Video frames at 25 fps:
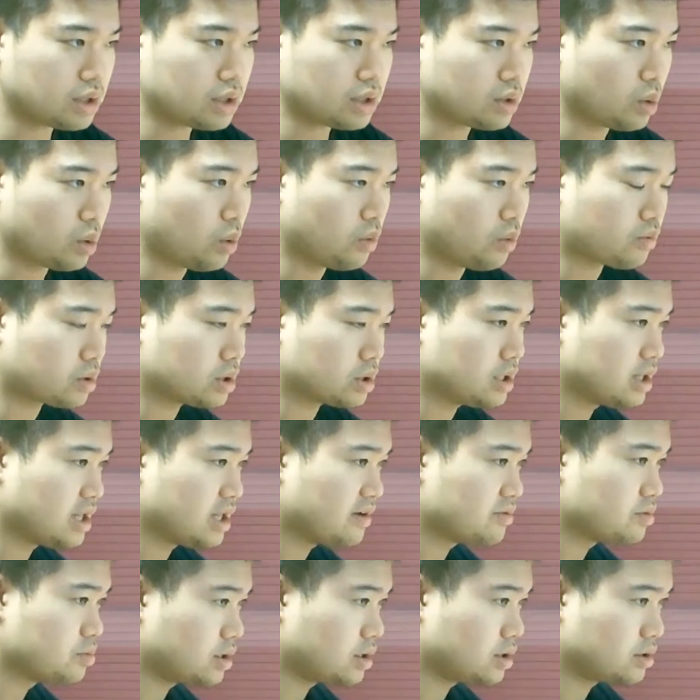and over
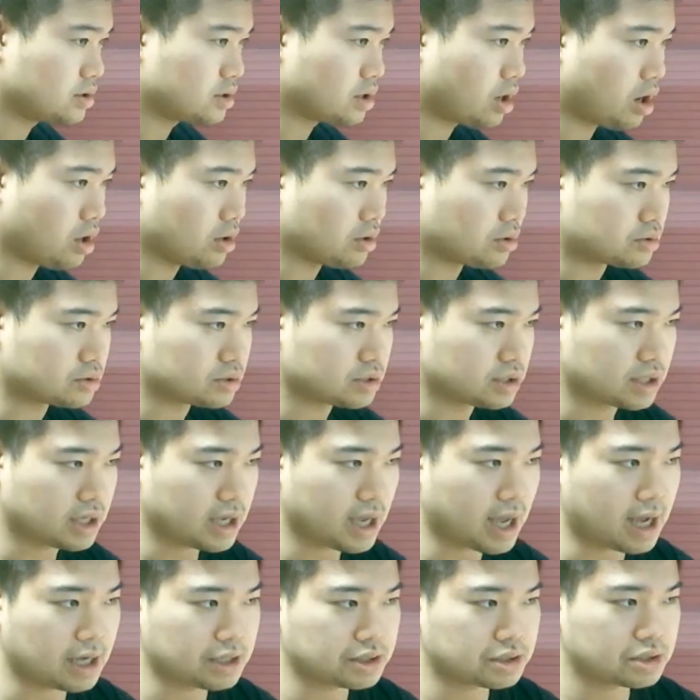$11 billion in
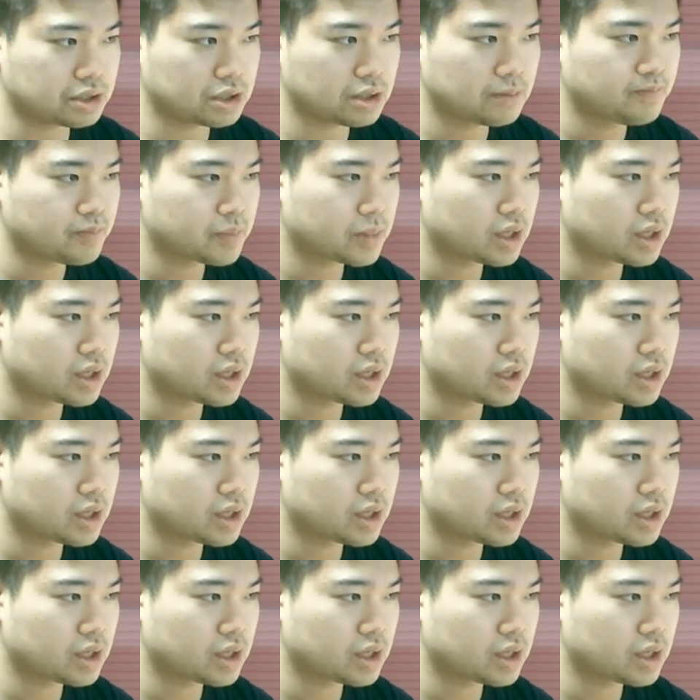cash.